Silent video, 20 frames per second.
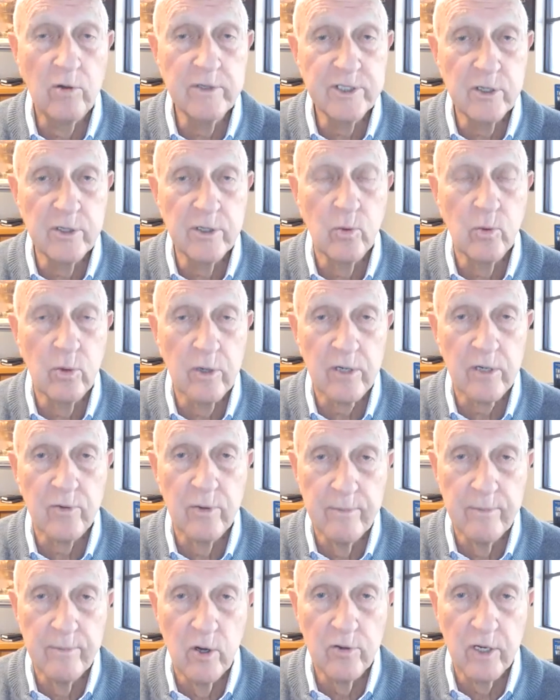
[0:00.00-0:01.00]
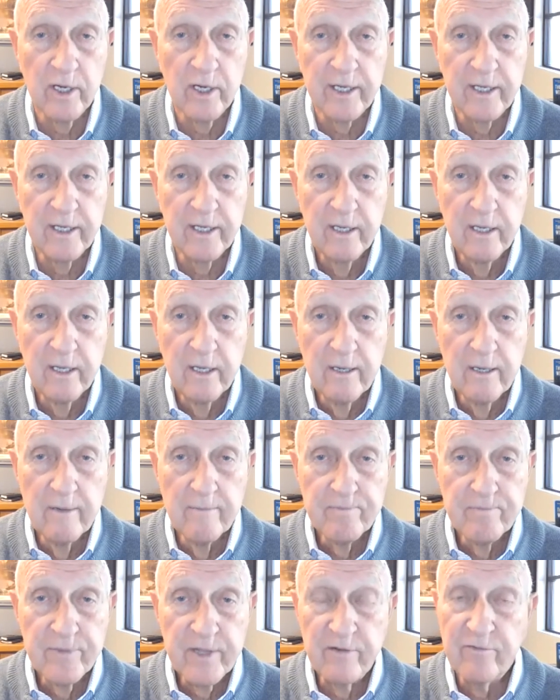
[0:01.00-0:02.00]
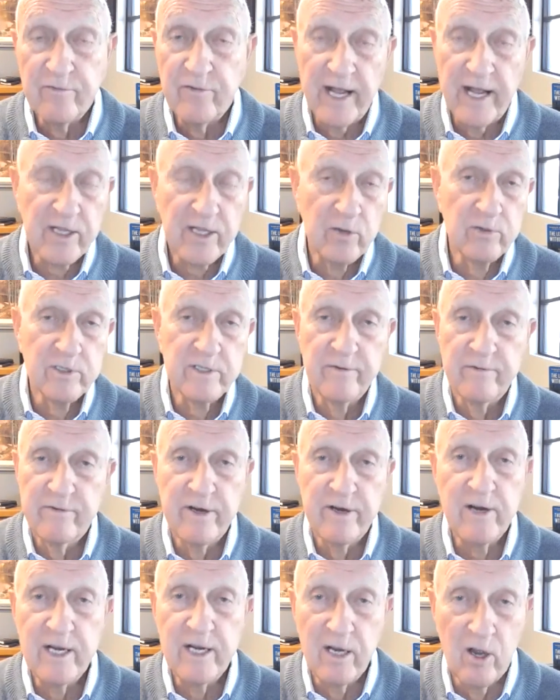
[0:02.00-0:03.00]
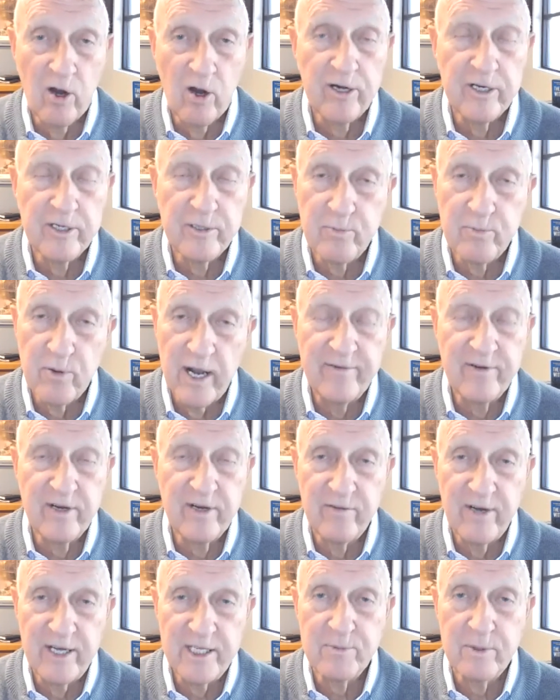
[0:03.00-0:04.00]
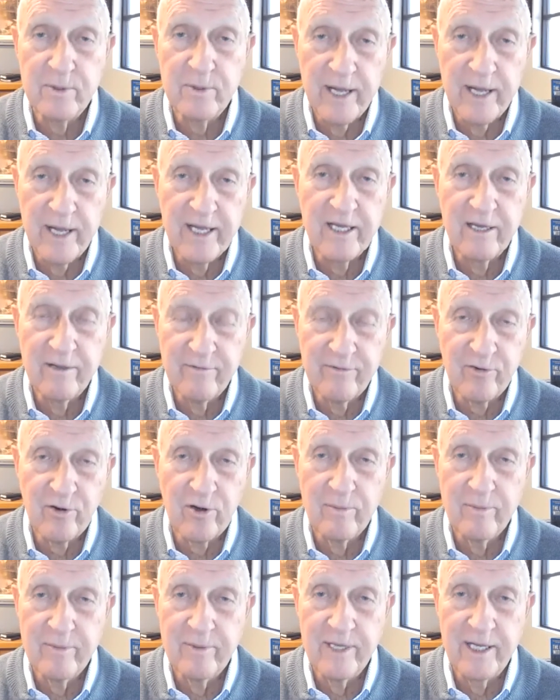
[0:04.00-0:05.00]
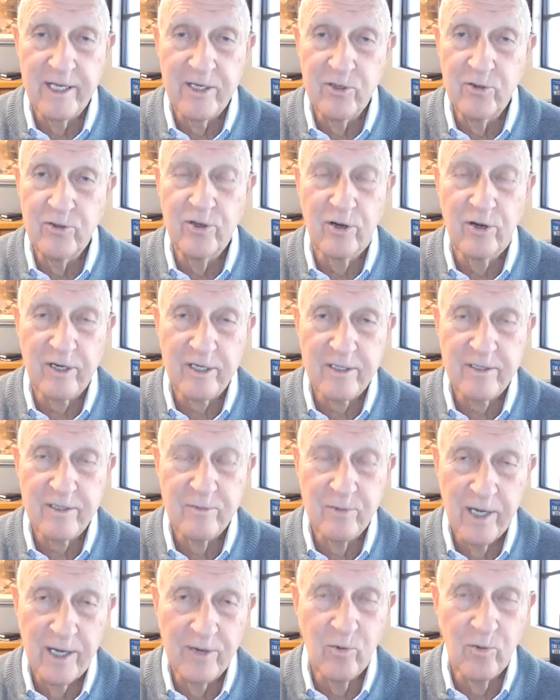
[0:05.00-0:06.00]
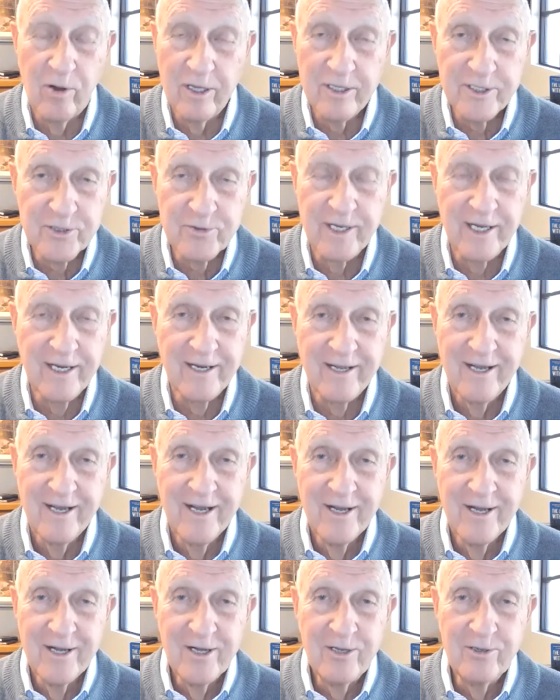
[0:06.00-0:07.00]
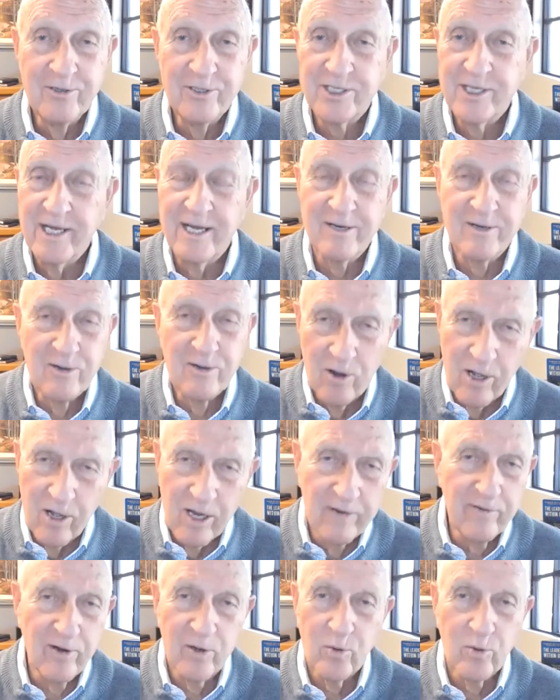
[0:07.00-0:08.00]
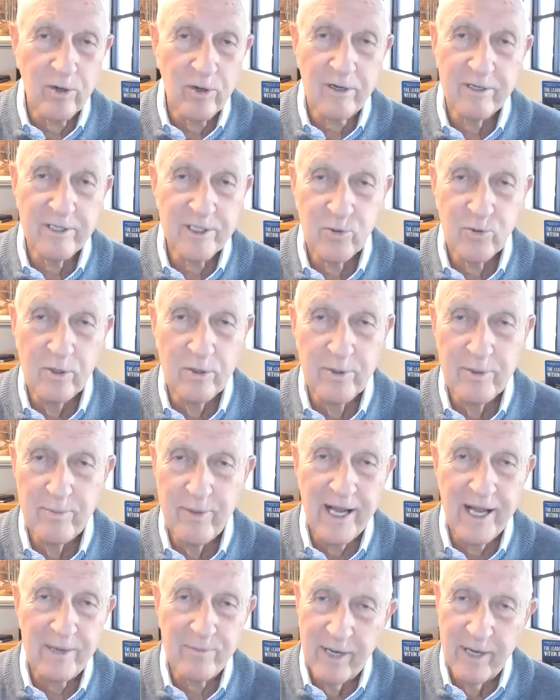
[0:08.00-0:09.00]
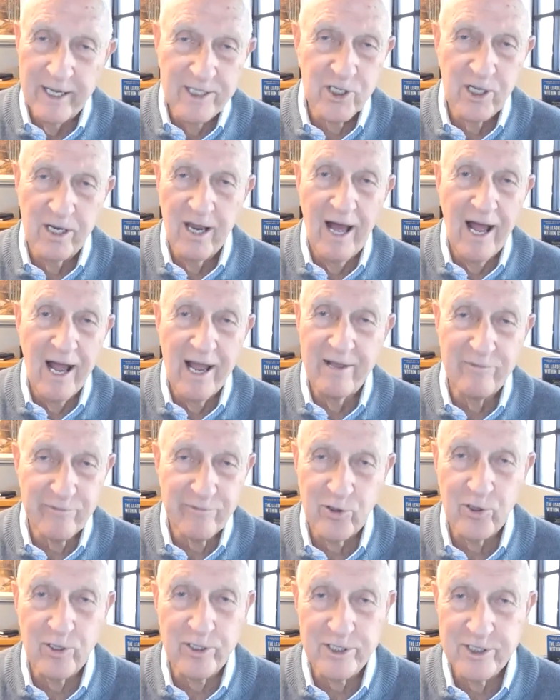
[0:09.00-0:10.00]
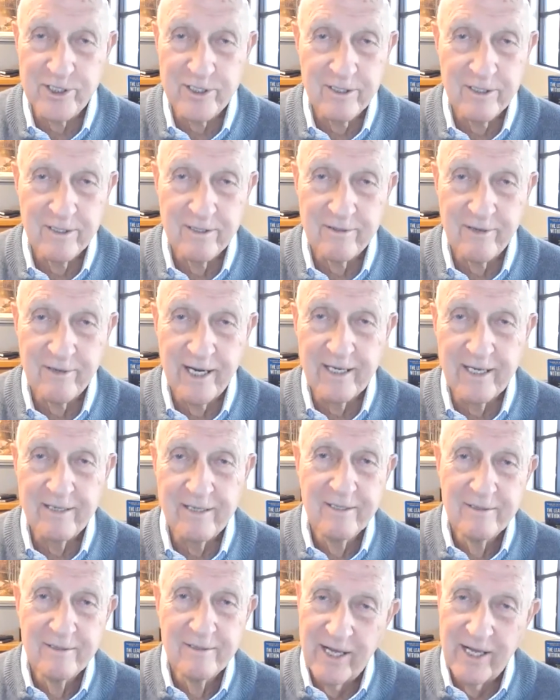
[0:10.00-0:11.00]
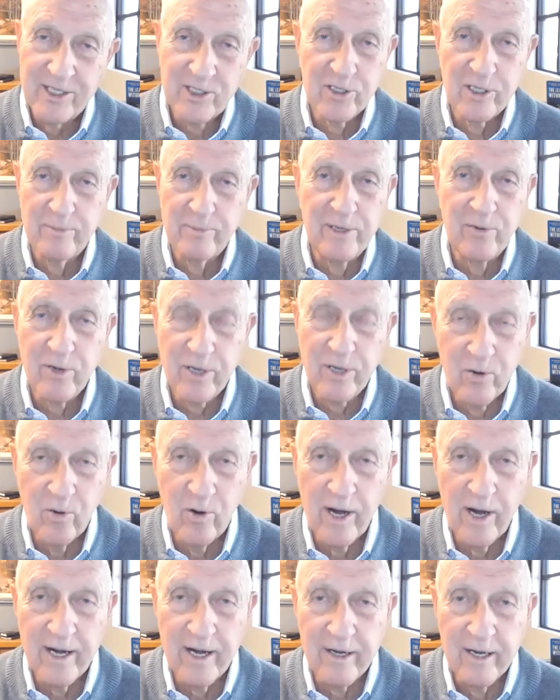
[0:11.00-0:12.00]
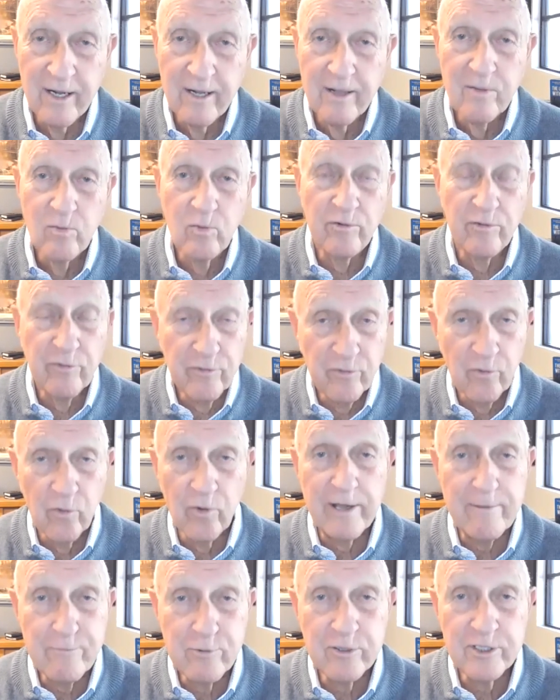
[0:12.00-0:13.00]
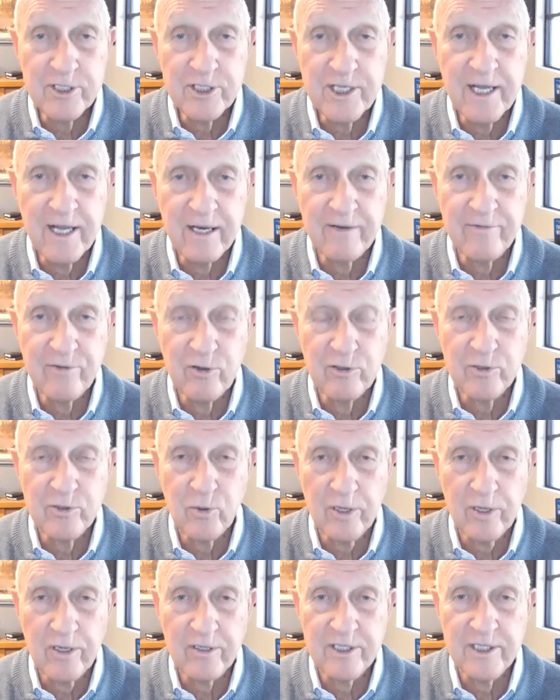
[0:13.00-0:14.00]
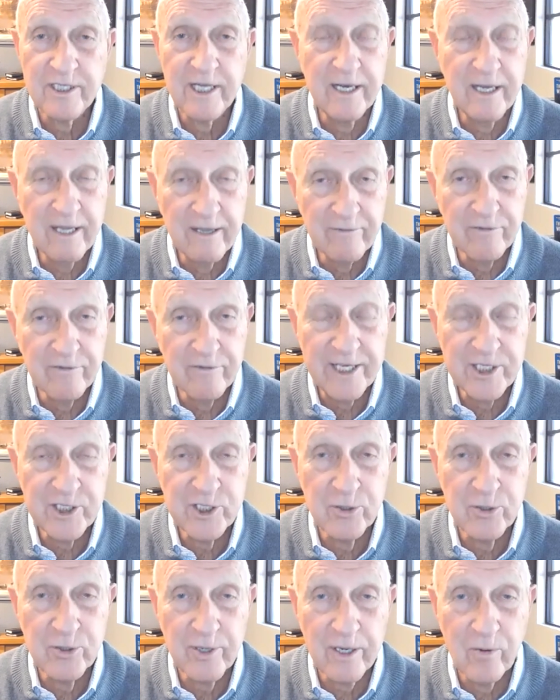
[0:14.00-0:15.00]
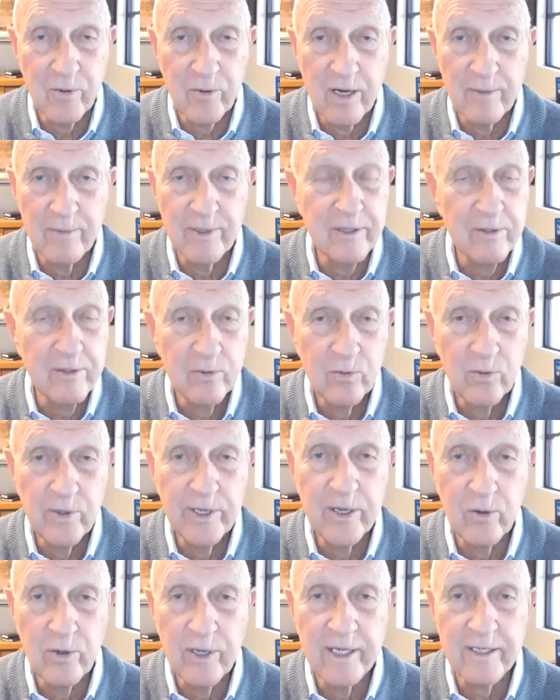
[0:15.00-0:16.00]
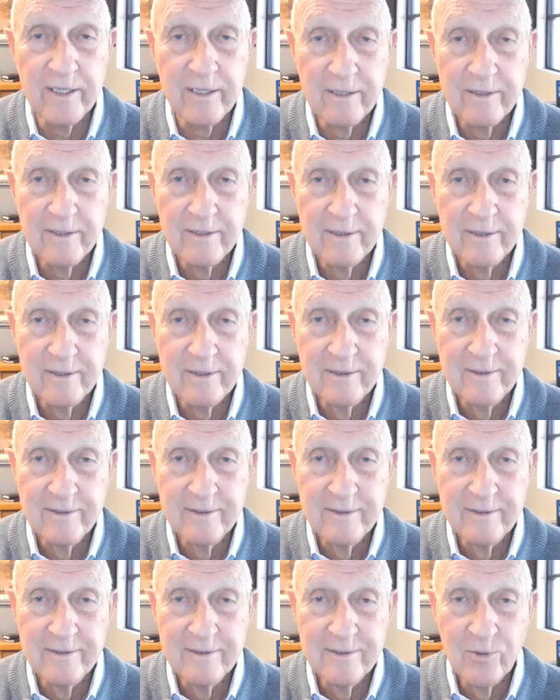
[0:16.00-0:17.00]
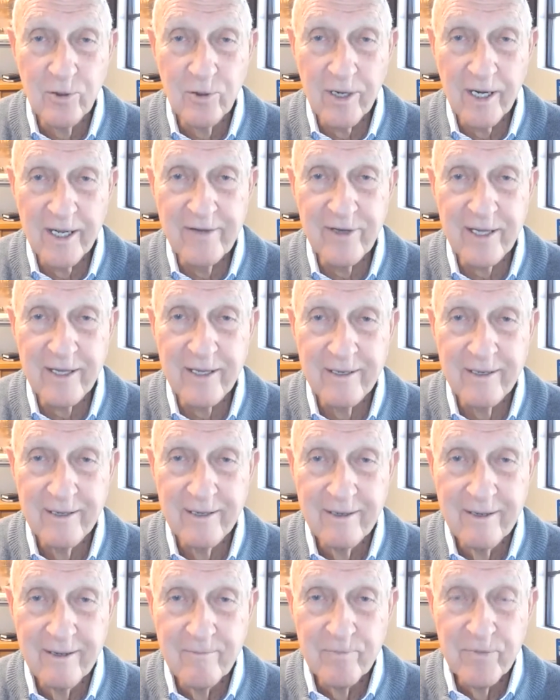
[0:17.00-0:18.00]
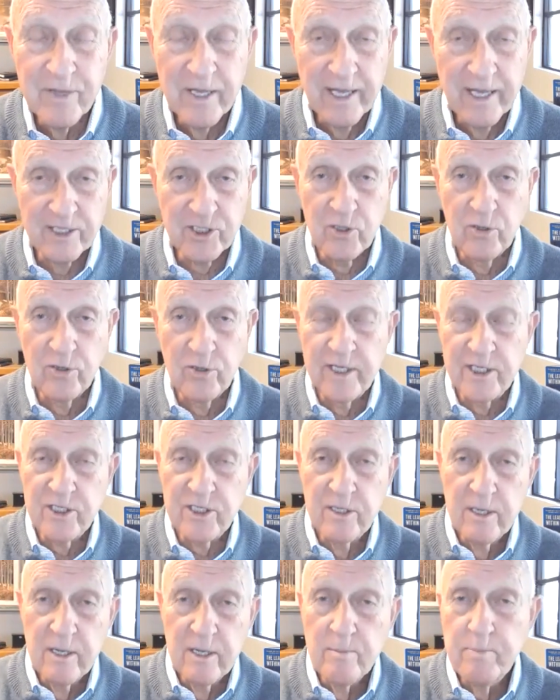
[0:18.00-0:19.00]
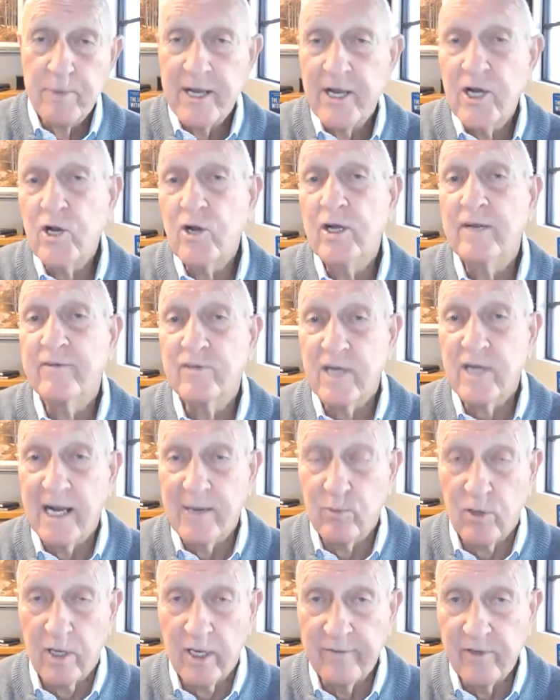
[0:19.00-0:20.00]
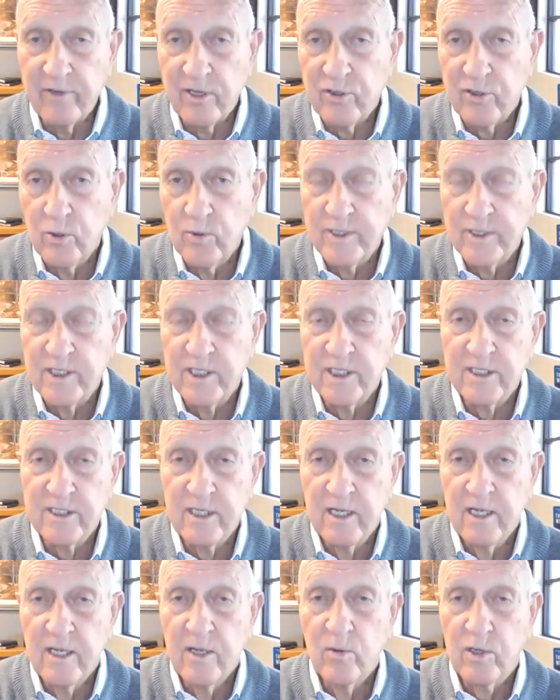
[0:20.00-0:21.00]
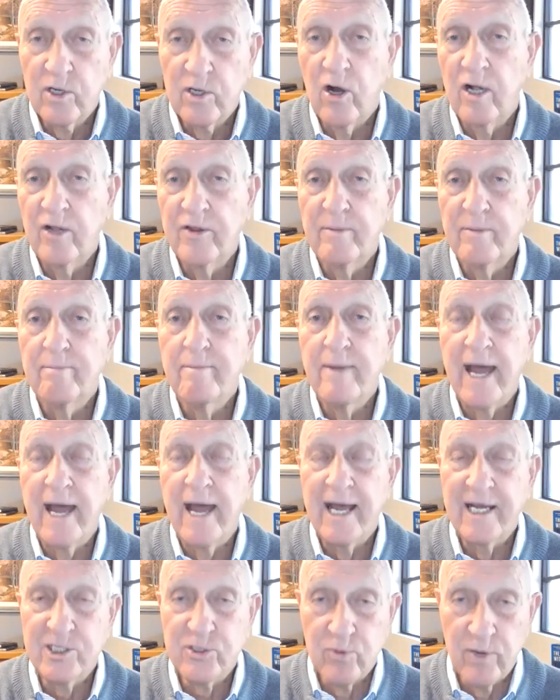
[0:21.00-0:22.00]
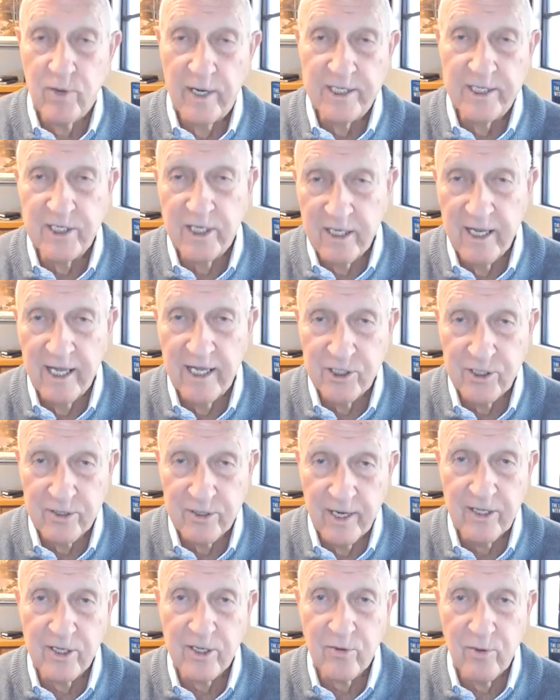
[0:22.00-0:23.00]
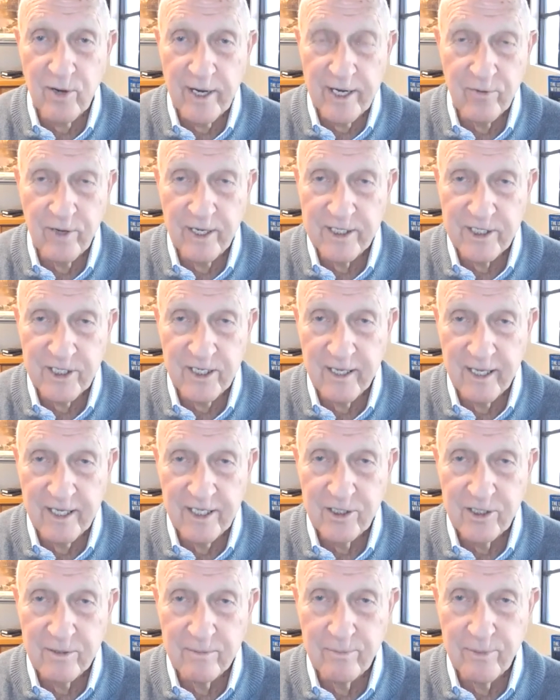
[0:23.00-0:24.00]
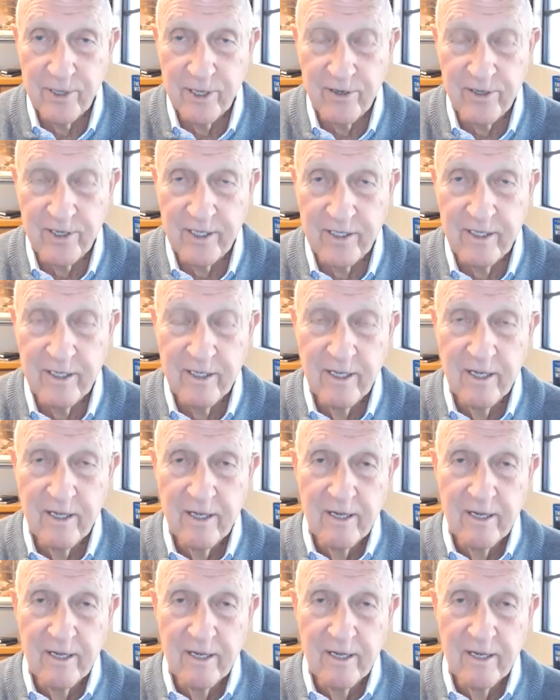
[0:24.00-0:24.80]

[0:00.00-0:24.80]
always going to work remotely. In fact, there was a very large private investment banking firm in New York on Wall Street who said all of our workers will be back by July 1st, right? That's going to be required. Well, 40% of those workers said, if that's your requirement, we quit. We're leaving. And so this period of time we're living through, which is called the mass resignation, right? The great resignation period.